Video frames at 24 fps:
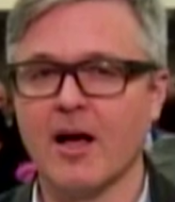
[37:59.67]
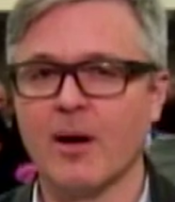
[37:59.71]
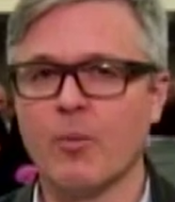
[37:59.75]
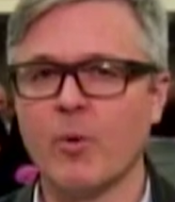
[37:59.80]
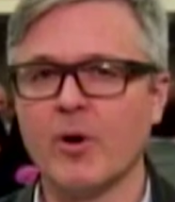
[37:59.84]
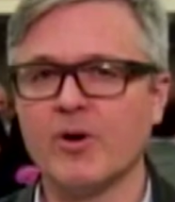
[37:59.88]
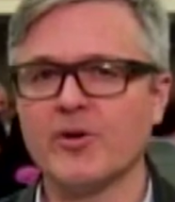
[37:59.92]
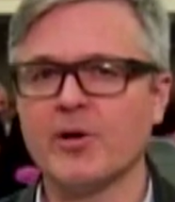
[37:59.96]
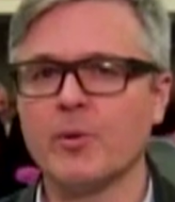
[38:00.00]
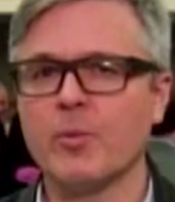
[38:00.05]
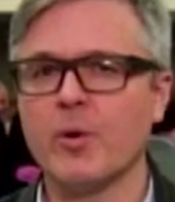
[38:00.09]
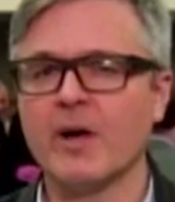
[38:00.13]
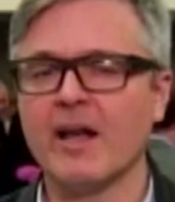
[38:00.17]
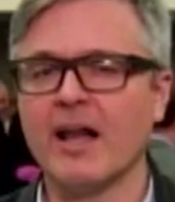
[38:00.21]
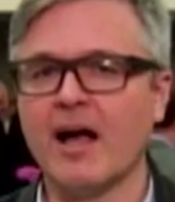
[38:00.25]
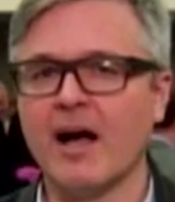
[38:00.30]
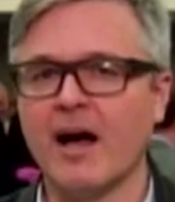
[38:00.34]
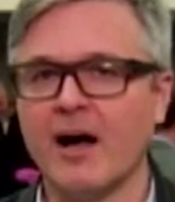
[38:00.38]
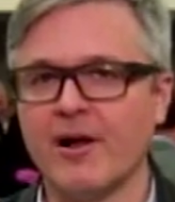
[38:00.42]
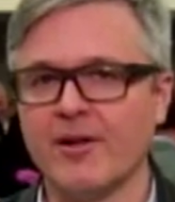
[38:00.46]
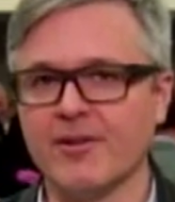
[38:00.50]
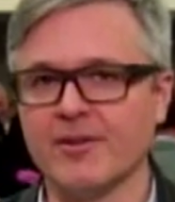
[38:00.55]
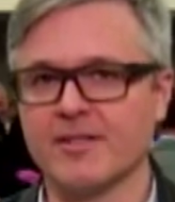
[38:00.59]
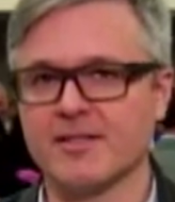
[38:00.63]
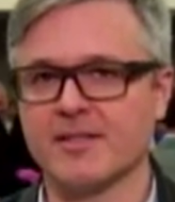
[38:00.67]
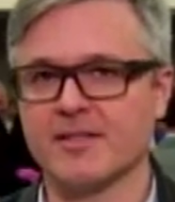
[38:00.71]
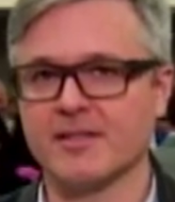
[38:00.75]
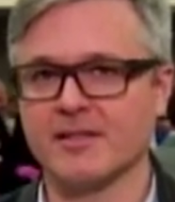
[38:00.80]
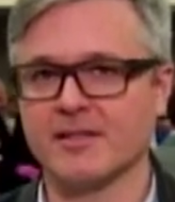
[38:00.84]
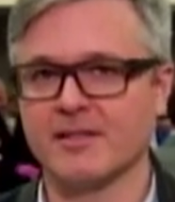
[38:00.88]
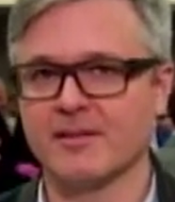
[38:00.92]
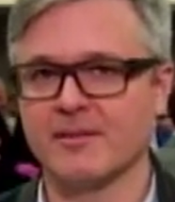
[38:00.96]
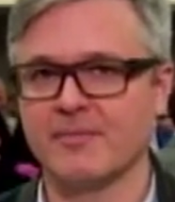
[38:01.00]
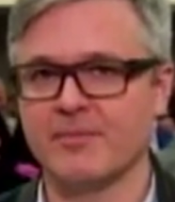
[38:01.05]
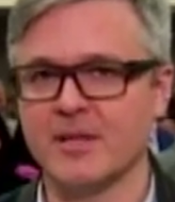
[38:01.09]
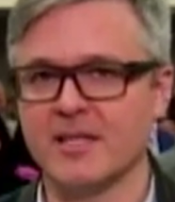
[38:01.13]
I'm wondering what
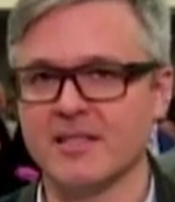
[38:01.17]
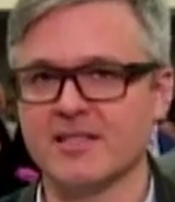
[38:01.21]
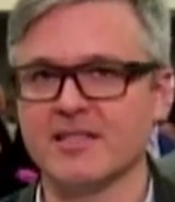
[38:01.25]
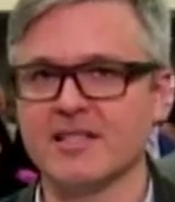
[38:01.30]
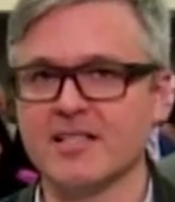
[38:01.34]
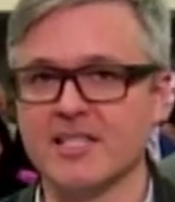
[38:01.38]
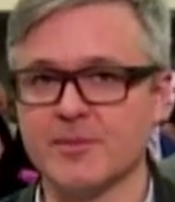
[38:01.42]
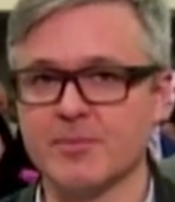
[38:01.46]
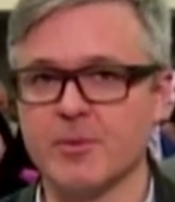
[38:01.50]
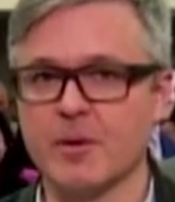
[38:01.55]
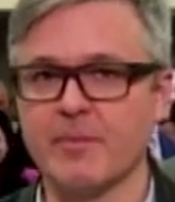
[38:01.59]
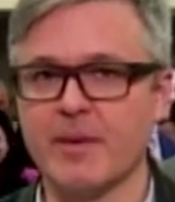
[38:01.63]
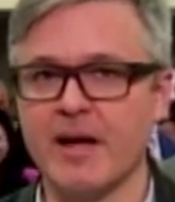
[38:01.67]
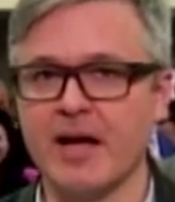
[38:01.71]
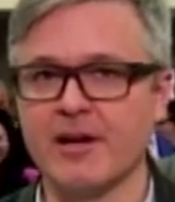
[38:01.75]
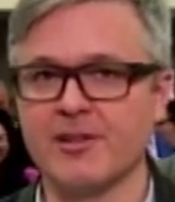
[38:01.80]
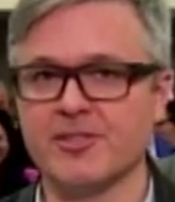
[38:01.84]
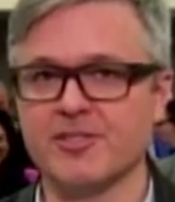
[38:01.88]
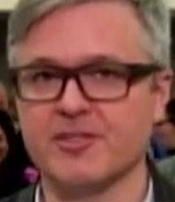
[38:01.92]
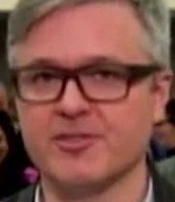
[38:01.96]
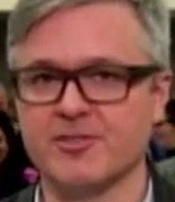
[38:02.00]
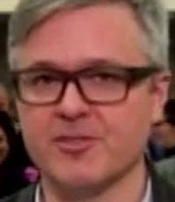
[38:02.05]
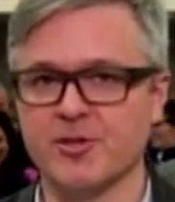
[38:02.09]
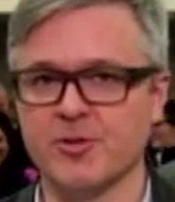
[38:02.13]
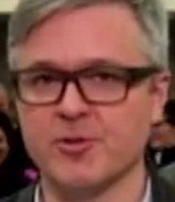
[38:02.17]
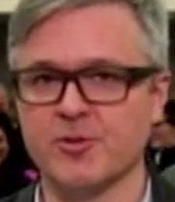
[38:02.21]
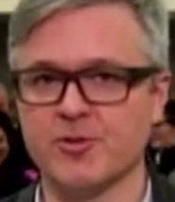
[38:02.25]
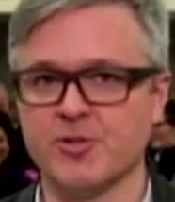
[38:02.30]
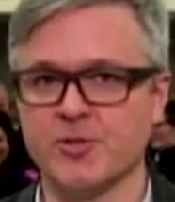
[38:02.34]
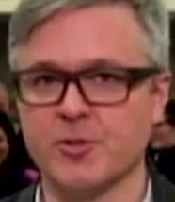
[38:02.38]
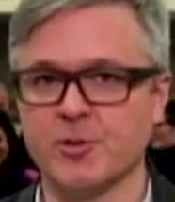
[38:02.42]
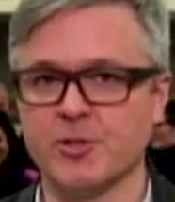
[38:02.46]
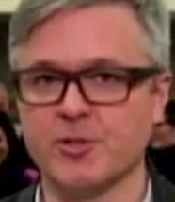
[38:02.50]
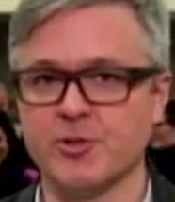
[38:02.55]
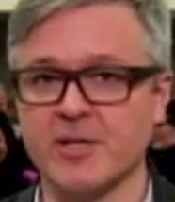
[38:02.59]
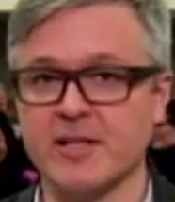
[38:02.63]
else BC is prepared to do
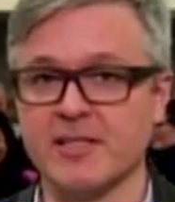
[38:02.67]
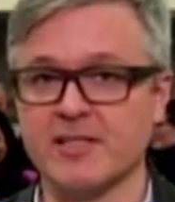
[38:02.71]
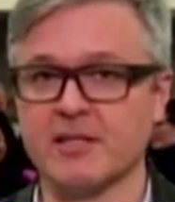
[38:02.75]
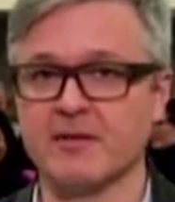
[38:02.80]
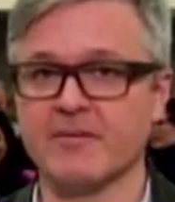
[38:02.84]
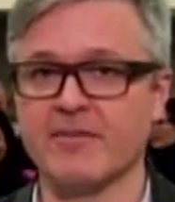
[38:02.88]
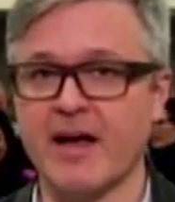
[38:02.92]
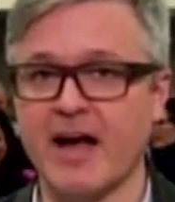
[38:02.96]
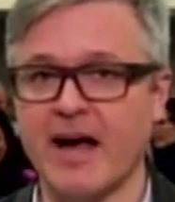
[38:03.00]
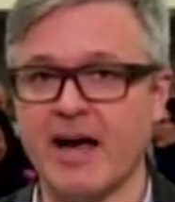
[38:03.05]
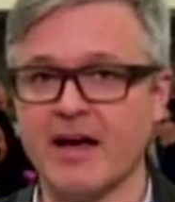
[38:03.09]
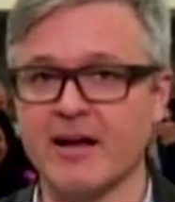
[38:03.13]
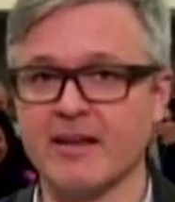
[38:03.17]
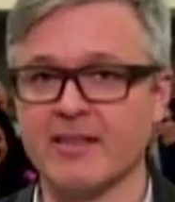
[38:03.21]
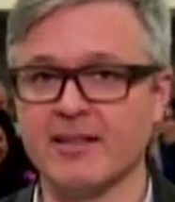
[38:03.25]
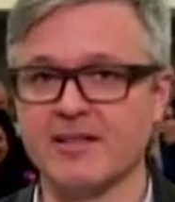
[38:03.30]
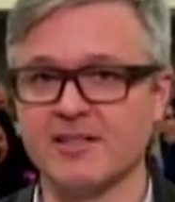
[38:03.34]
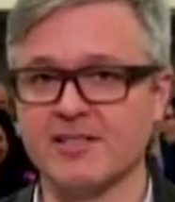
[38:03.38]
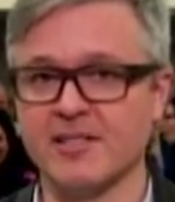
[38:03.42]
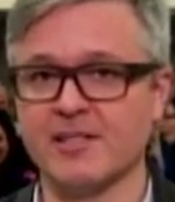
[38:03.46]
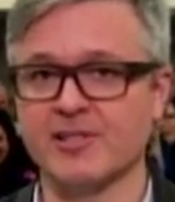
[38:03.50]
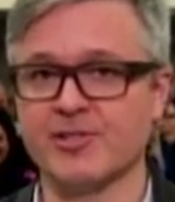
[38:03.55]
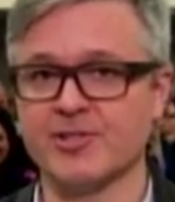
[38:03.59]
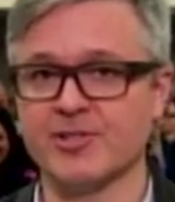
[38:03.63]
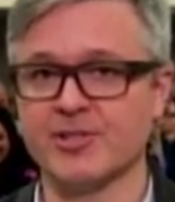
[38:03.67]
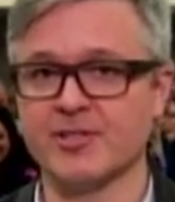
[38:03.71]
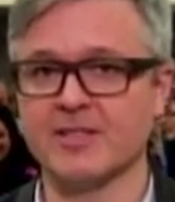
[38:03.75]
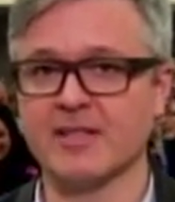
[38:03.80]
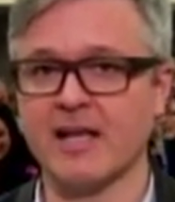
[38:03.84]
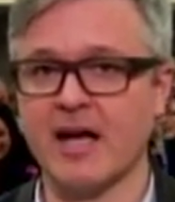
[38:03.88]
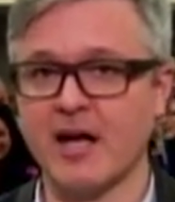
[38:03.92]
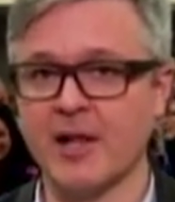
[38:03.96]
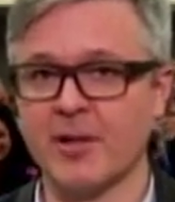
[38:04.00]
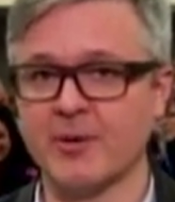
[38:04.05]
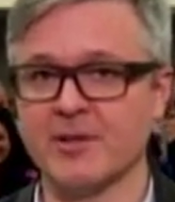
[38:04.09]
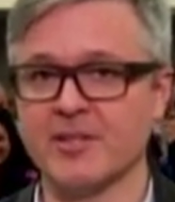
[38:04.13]
to address the fact that teachers'
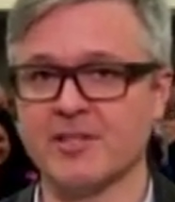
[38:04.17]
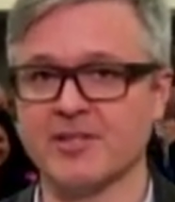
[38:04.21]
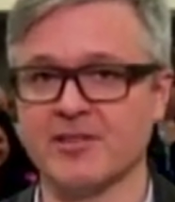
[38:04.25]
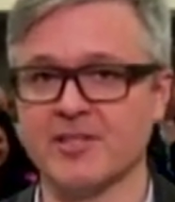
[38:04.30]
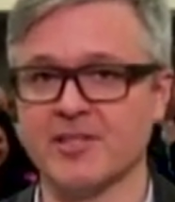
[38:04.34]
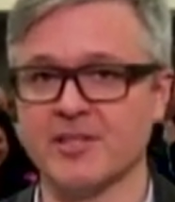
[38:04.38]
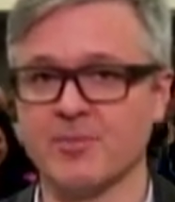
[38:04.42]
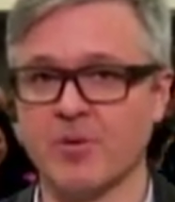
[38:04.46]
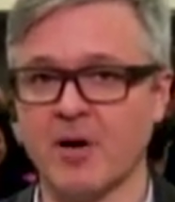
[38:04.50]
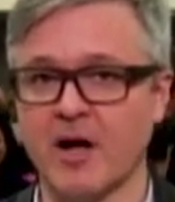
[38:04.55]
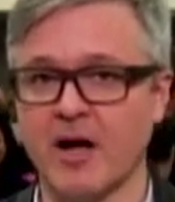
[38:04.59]
salaries in this